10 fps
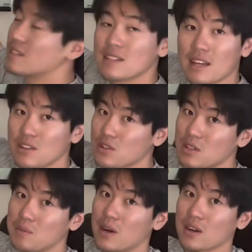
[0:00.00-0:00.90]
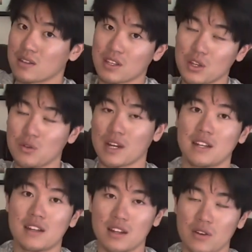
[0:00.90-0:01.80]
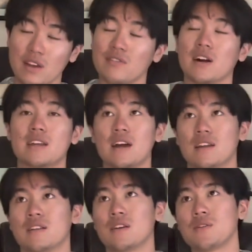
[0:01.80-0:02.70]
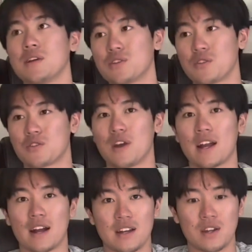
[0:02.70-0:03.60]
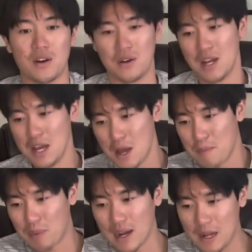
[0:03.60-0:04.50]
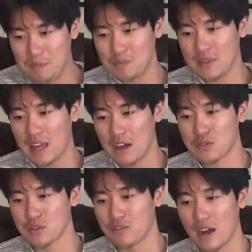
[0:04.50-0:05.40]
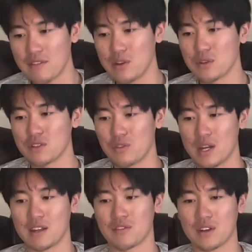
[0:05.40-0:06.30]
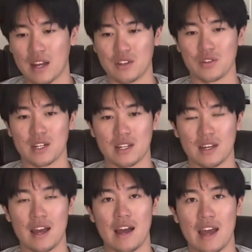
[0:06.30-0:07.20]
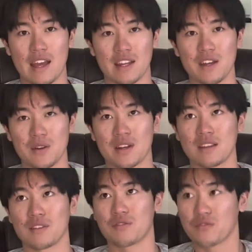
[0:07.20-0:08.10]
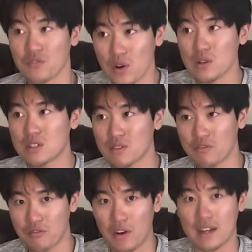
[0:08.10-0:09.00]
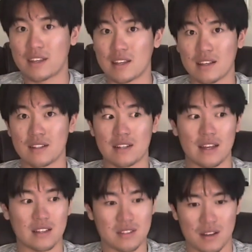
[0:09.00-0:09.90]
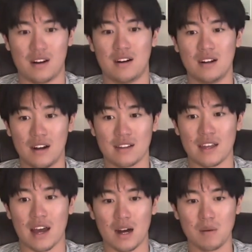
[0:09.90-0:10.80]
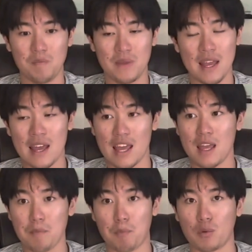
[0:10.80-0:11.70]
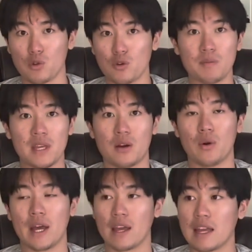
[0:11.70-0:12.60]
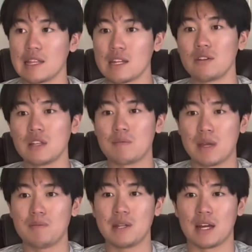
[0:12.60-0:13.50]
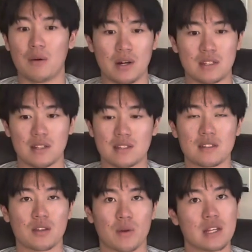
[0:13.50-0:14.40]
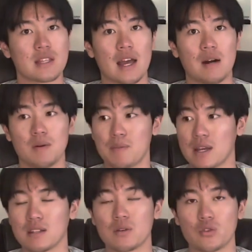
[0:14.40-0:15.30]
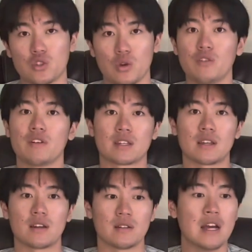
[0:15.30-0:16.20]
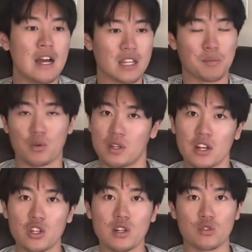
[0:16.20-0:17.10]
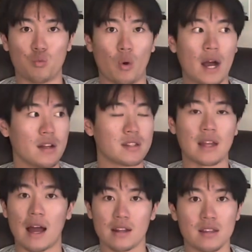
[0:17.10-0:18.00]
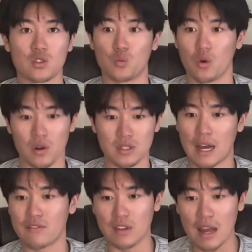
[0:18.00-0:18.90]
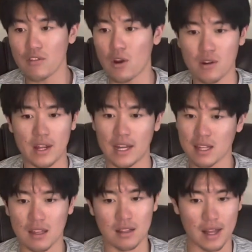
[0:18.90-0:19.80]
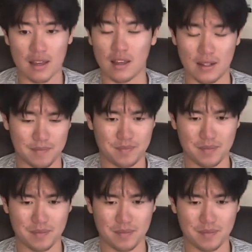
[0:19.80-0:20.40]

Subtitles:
Kendrick Lamar's United in Grief. Again, another intro track, I know. But after 5 years of waiting for Kendrick and hearing the first fucking, like, song on the album, it blew me away. It literally made me not want to listen to the rest of the album because it was so fucking good. The production is wild and out of this world. I've never heard anything like it.